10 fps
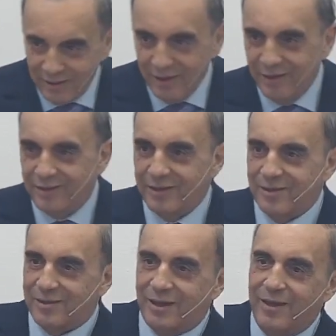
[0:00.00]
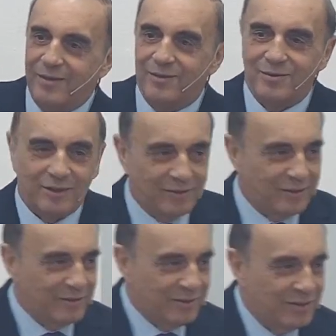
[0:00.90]
we are a little more
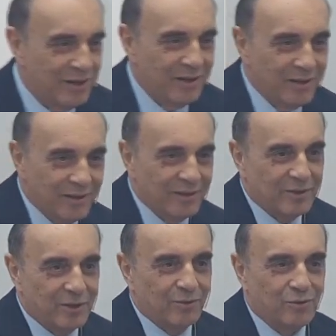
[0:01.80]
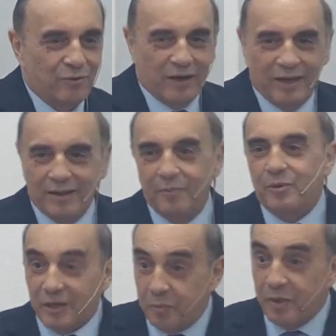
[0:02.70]
persistent. Sometimes
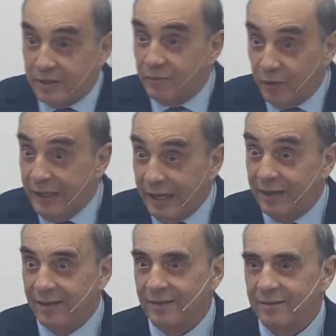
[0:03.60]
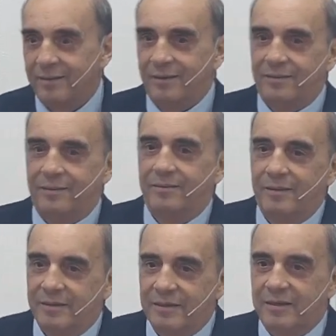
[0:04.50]
he goes there because the experience was
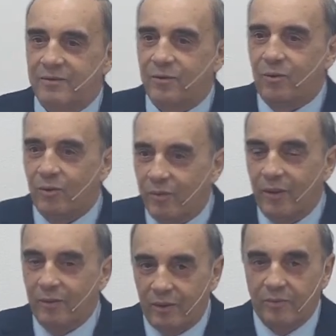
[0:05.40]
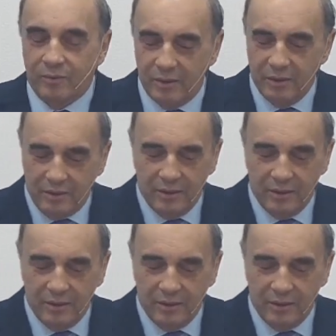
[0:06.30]
his. Sometimes,